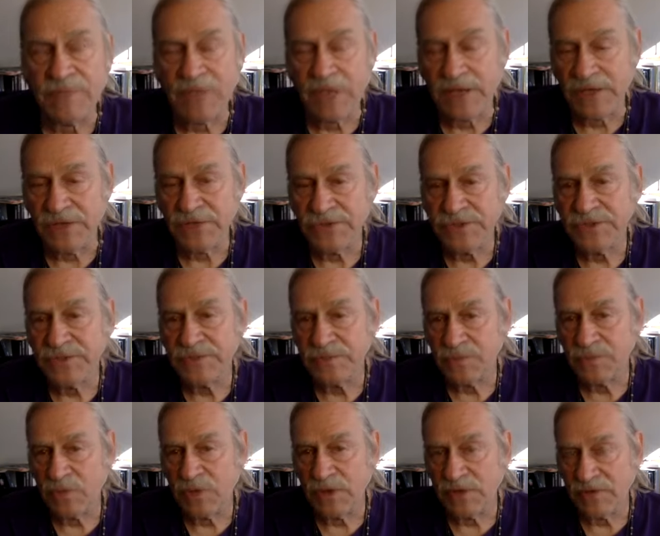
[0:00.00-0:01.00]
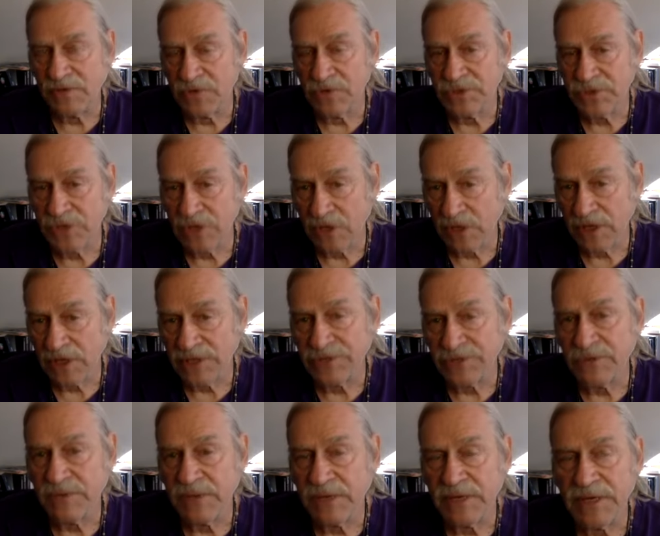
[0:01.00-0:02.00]
I used to, when I first started
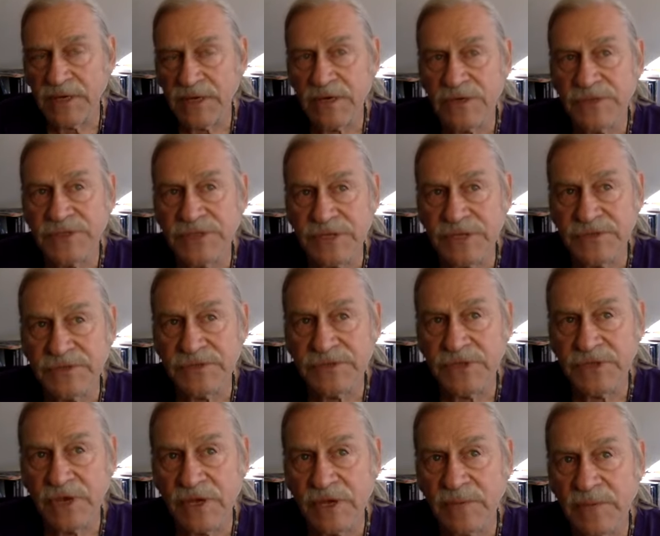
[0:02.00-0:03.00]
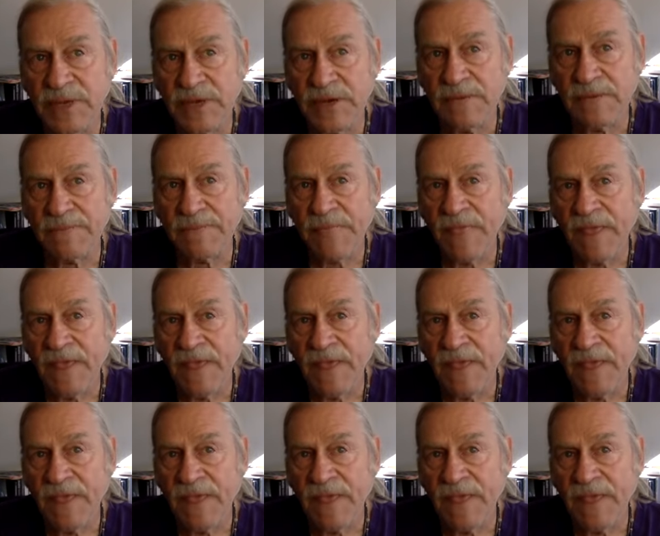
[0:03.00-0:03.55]
lecturing about Eris, I used to talk about